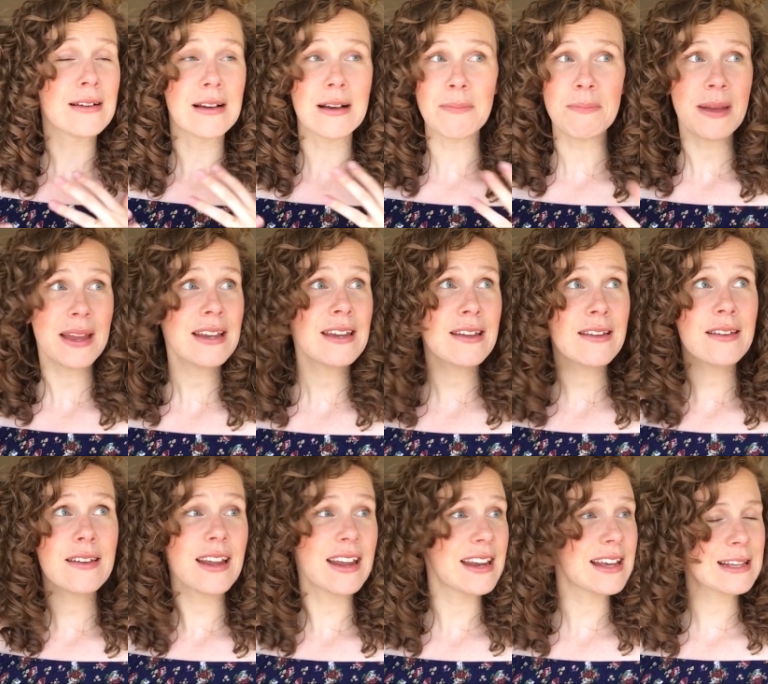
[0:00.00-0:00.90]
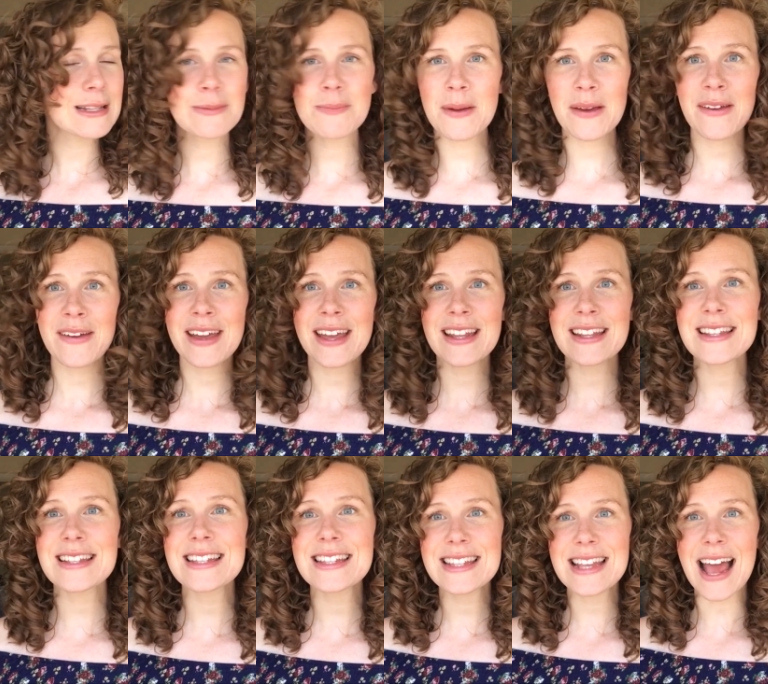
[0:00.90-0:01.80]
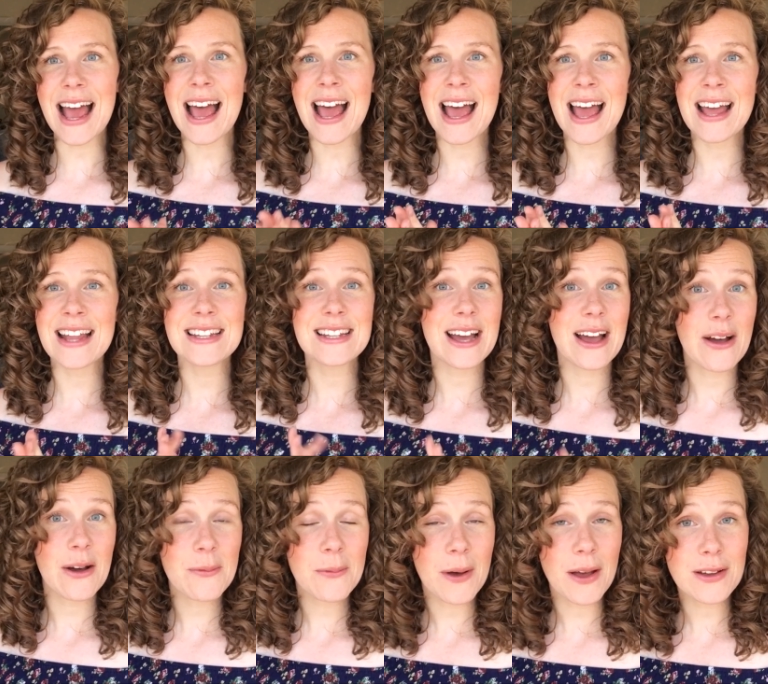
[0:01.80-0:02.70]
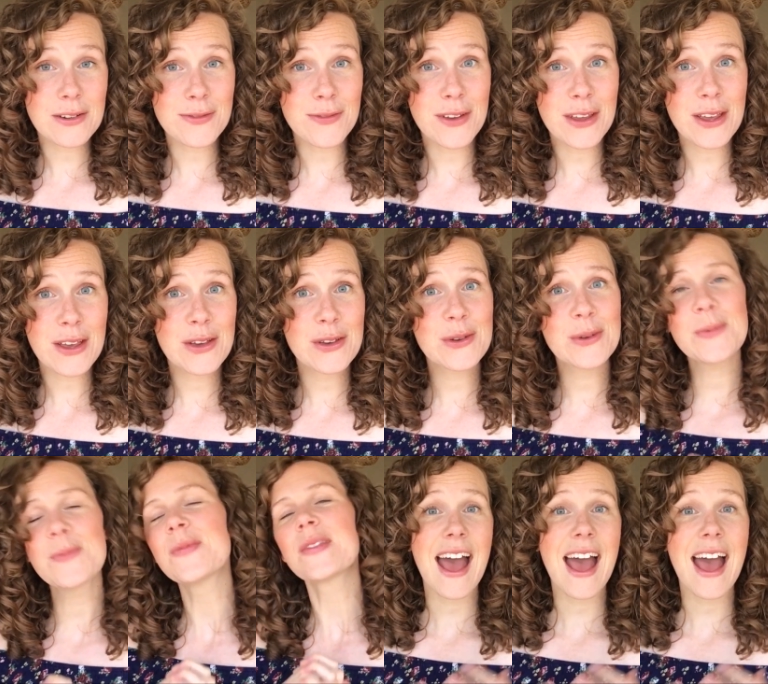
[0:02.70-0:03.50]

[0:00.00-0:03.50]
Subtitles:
opinion and experience and how it worked for you.